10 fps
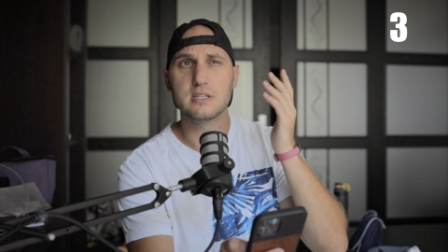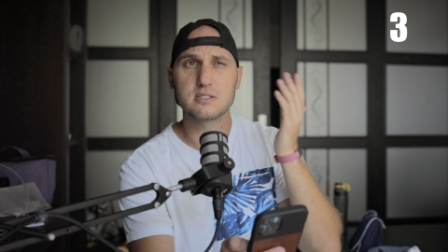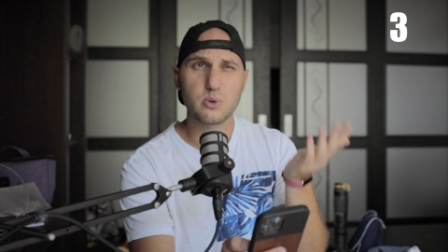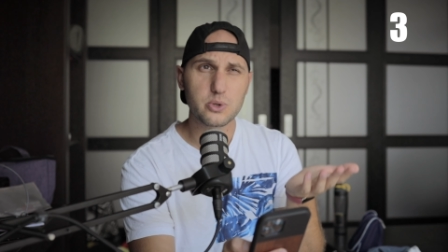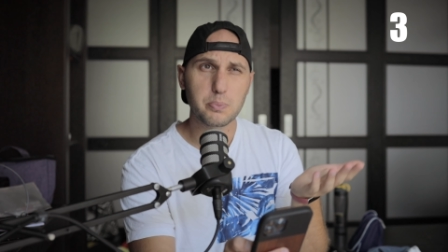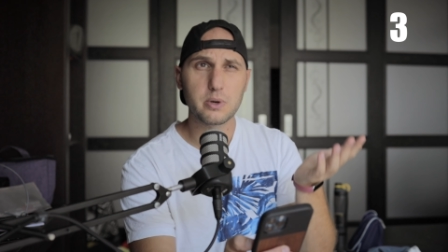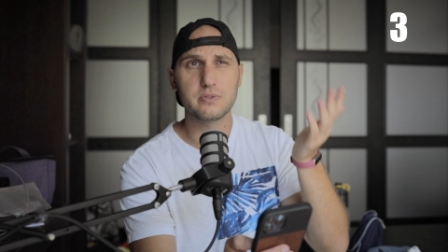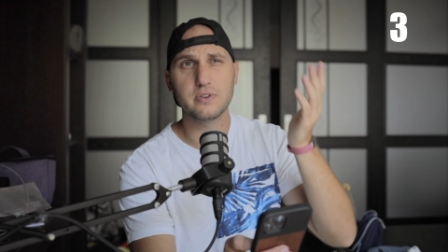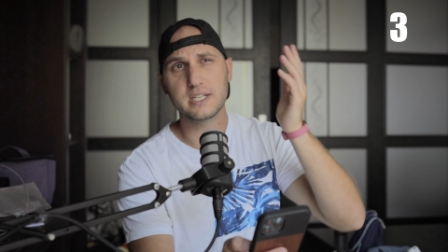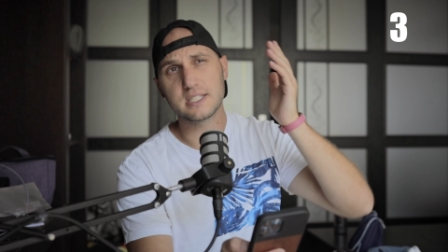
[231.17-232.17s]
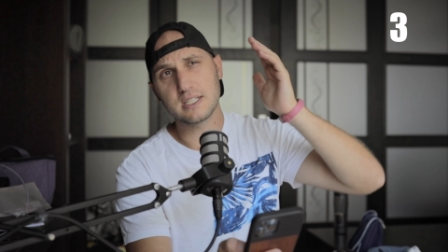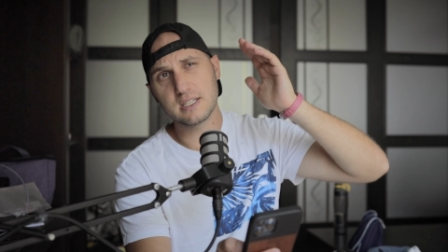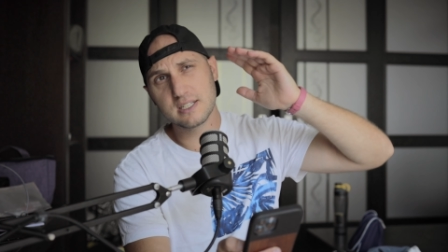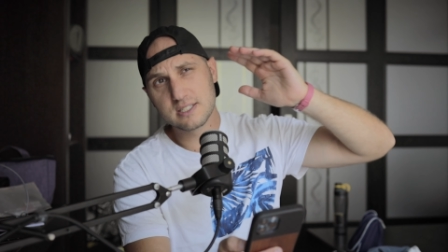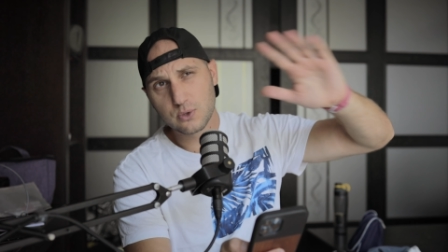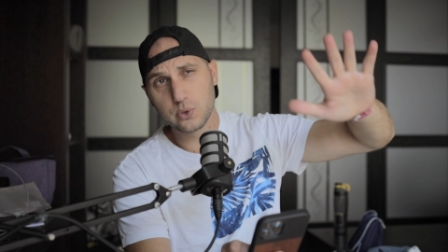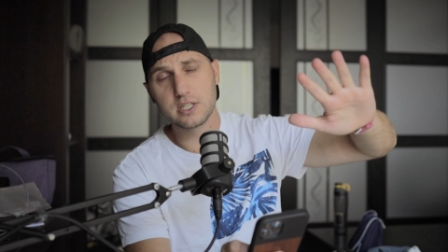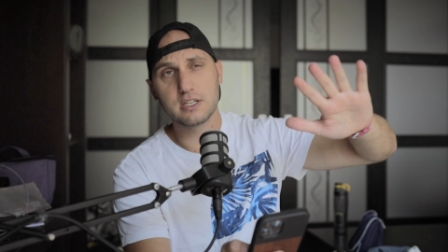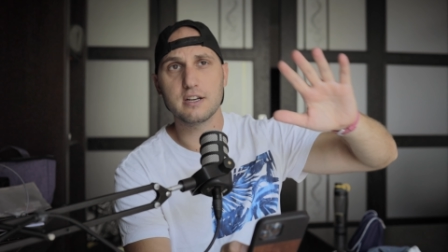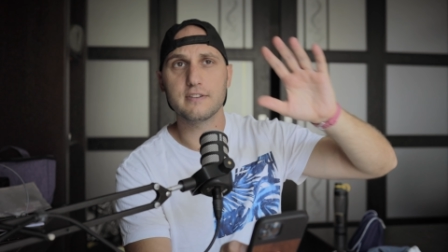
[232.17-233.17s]
It's not perfect, it's
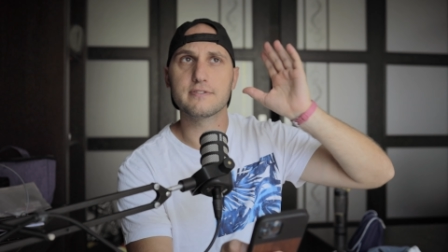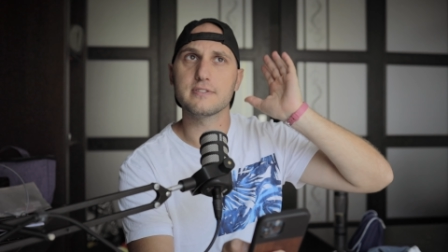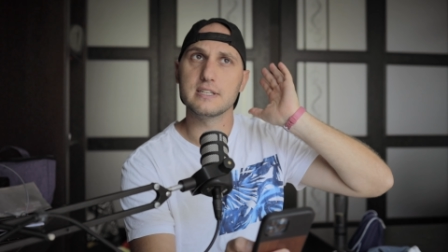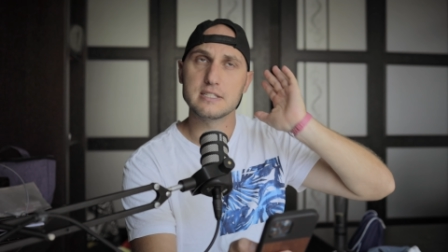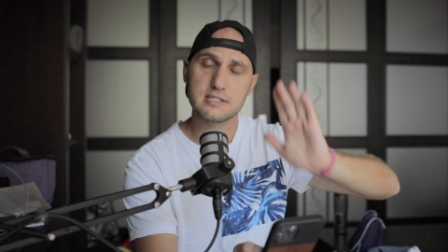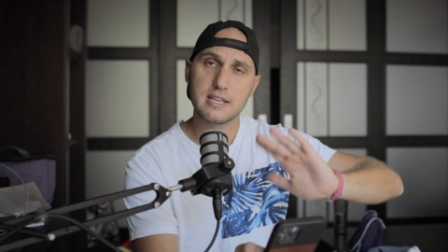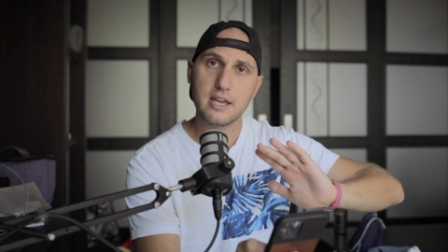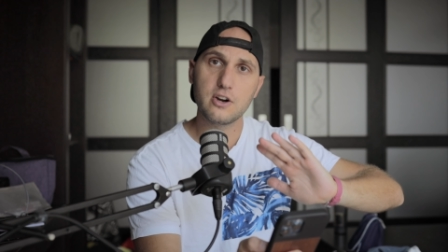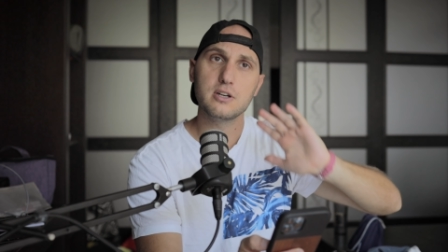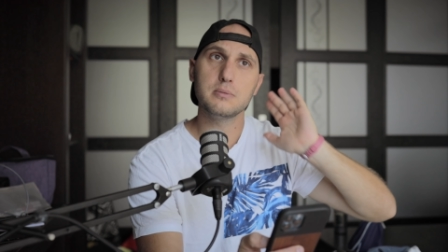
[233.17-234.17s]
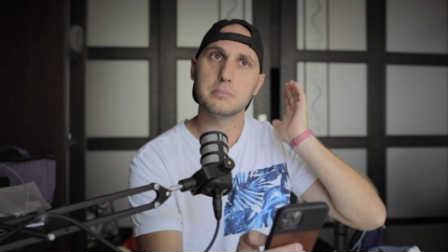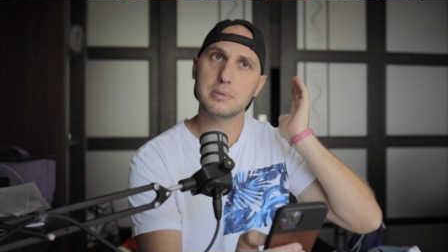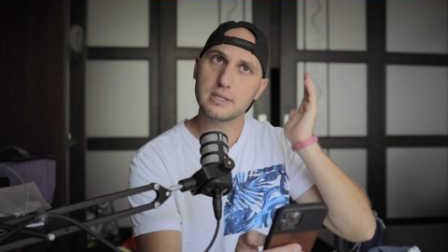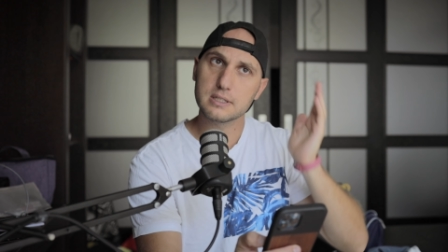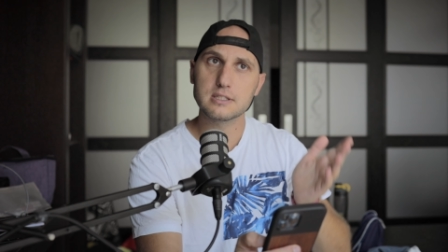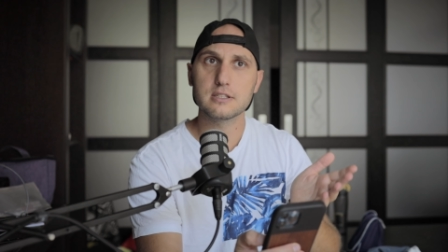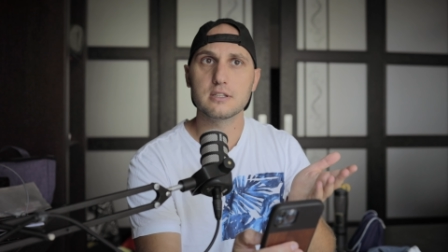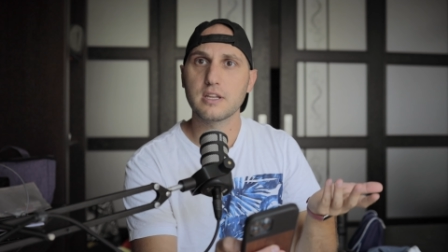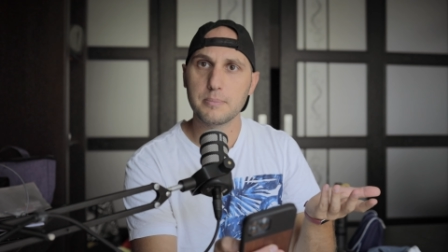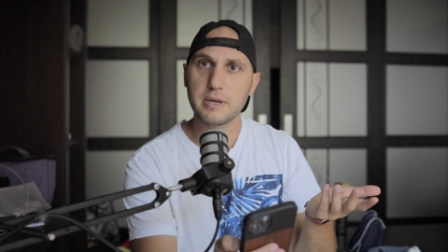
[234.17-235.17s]
good enough, it's there, but
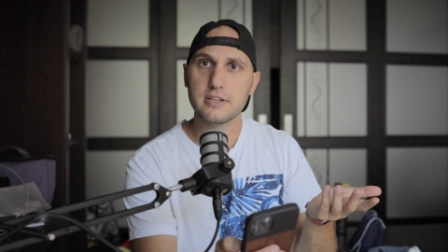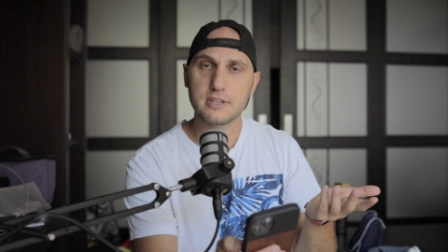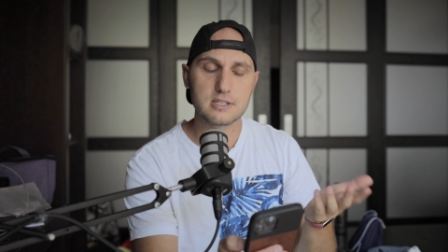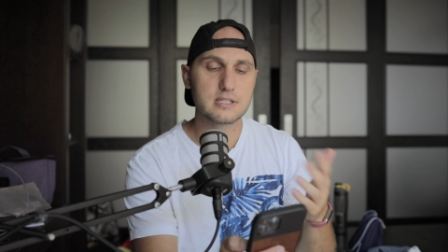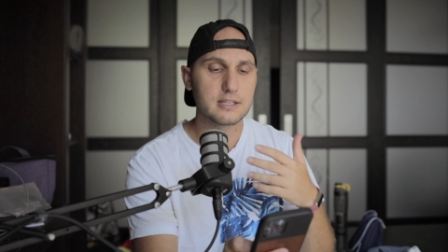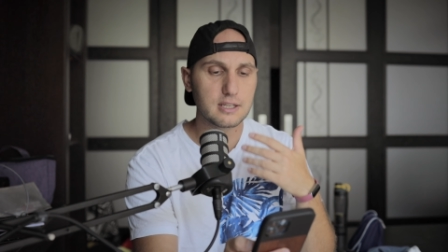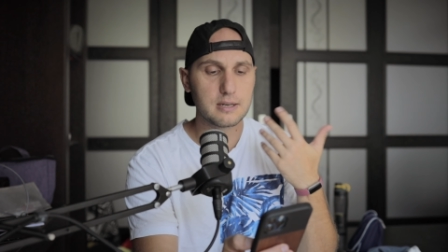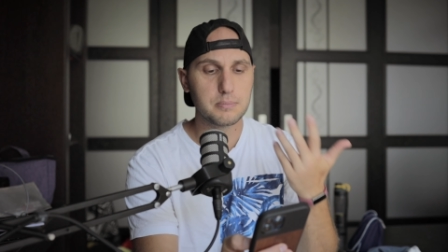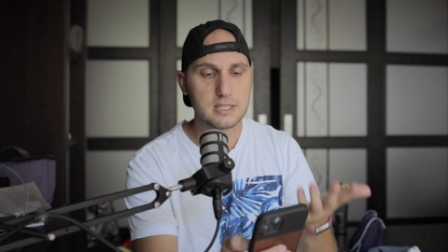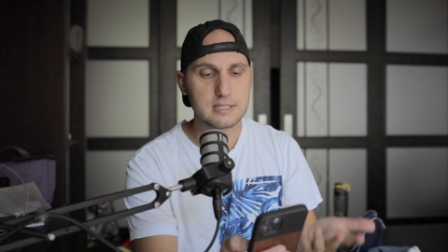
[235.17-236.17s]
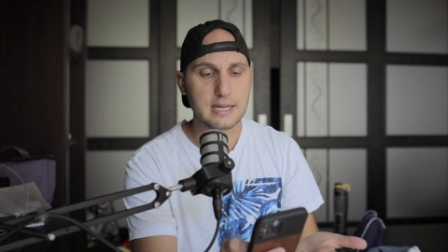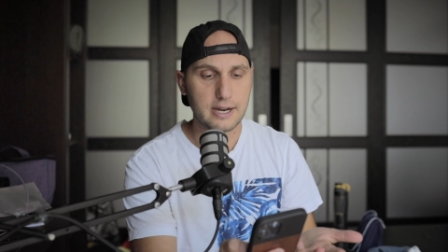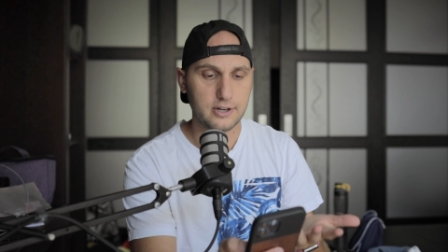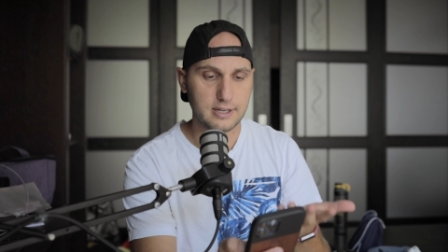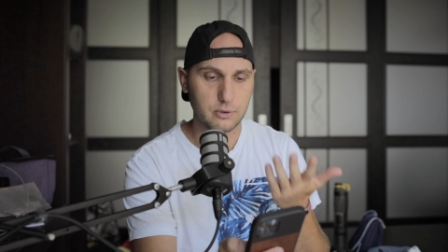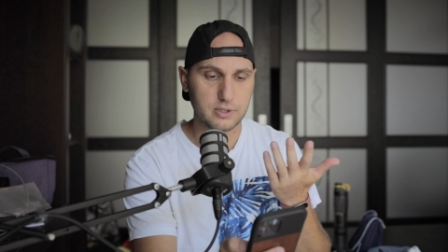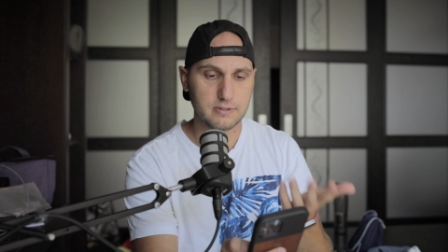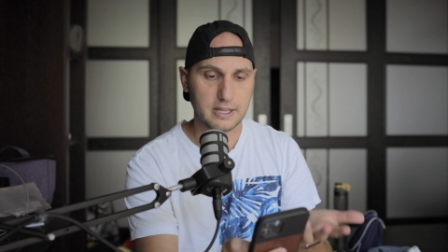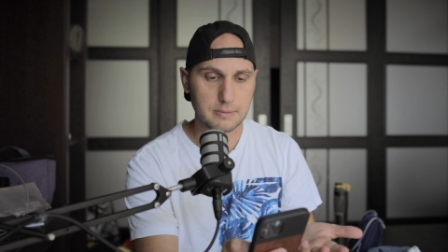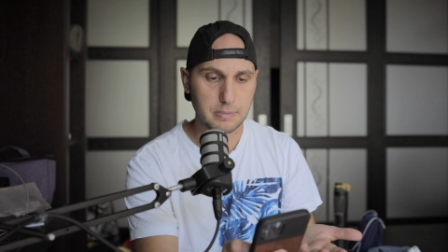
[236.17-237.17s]
there are many things that can be desired out
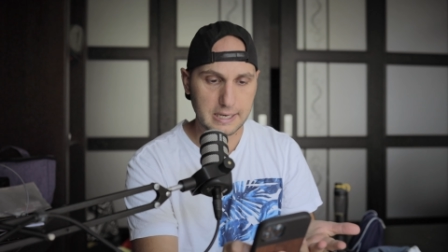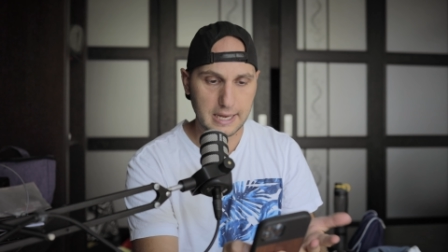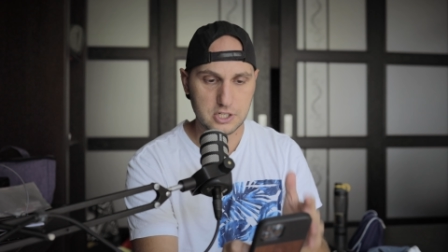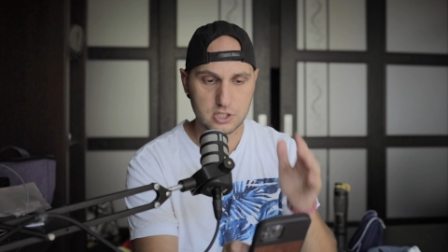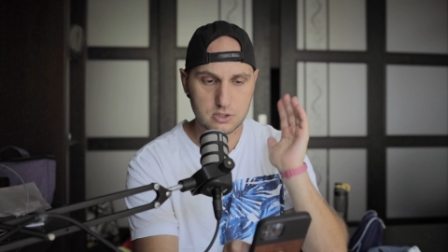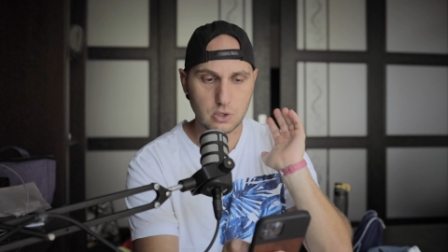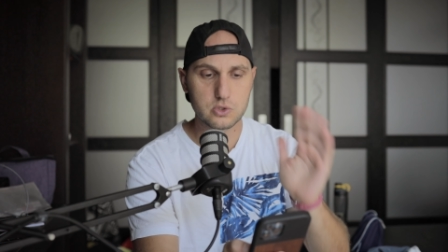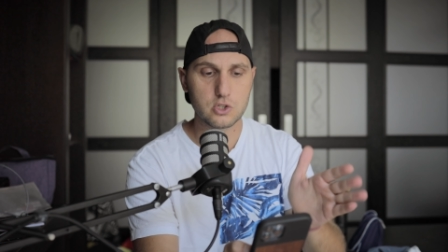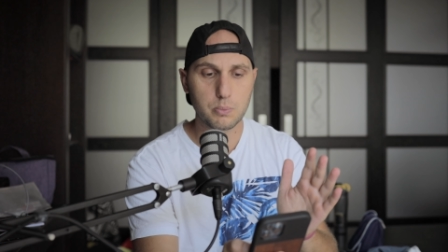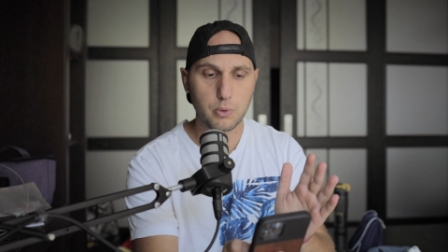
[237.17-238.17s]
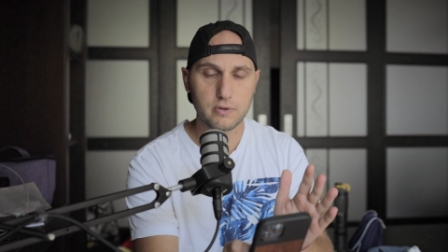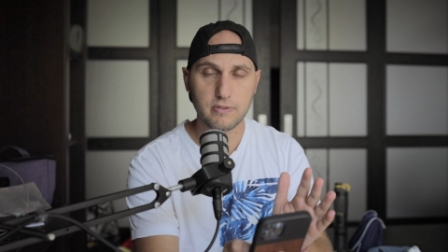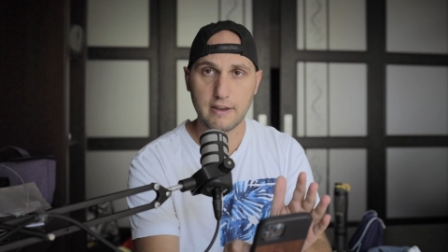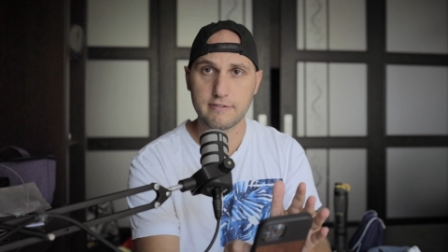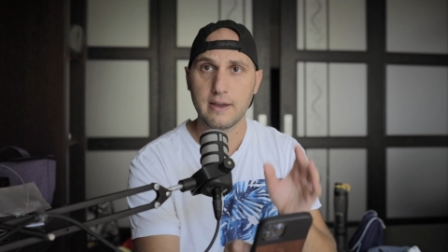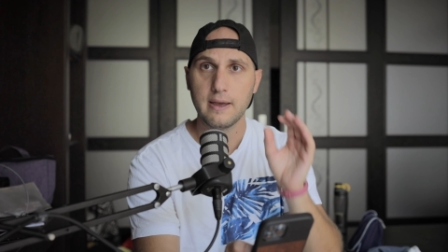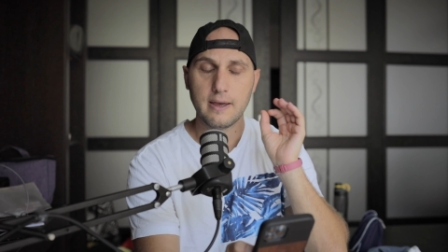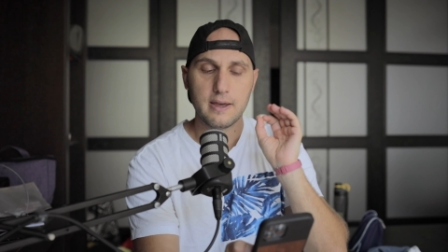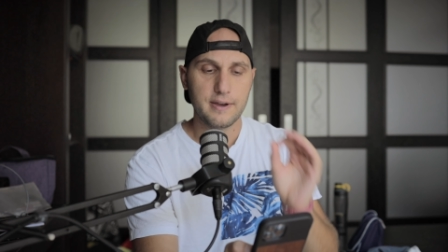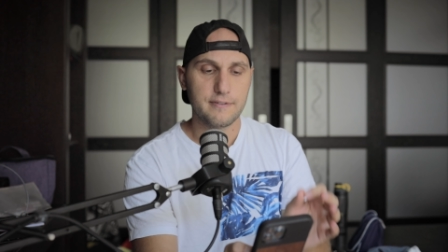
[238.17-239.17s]
of that application. So 0.5
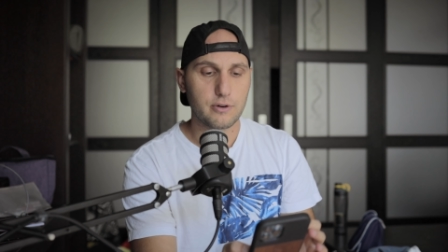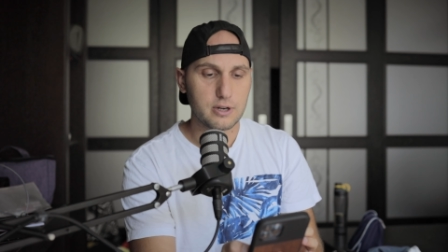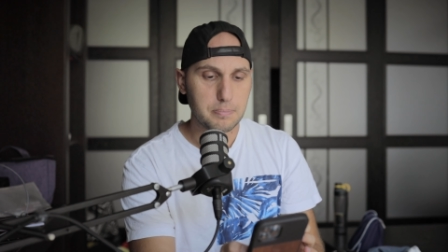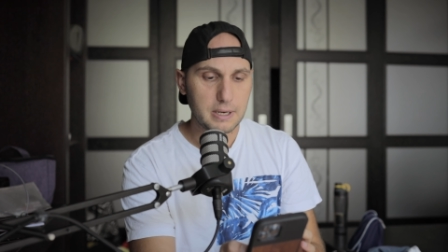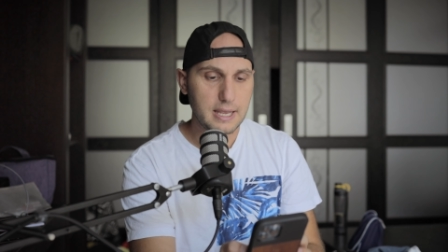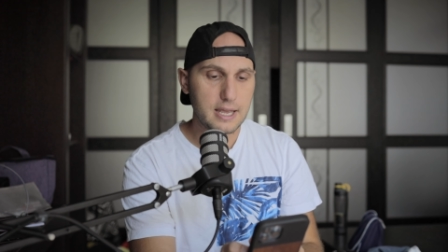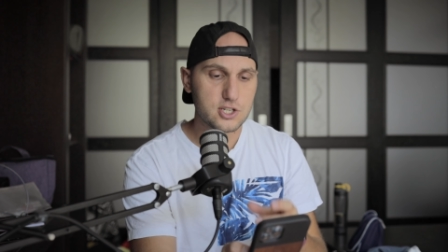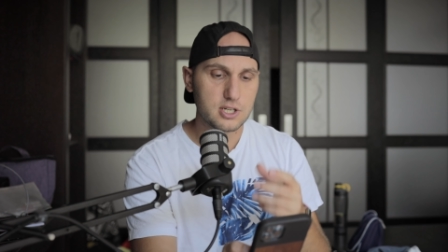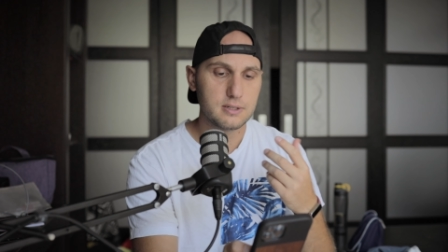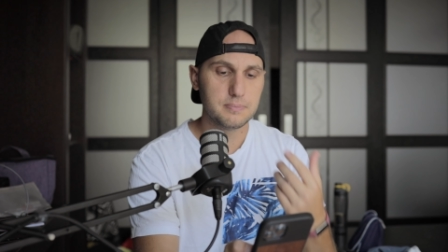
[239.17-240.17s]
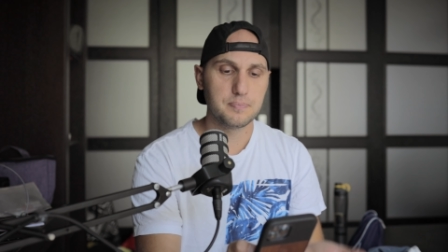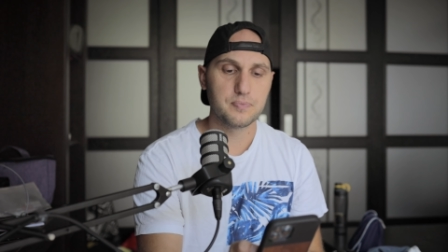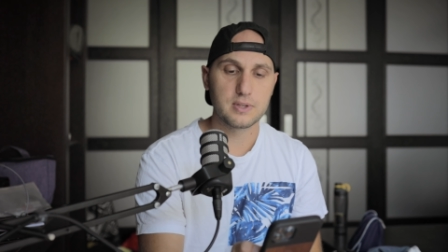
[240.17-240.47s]
for the application.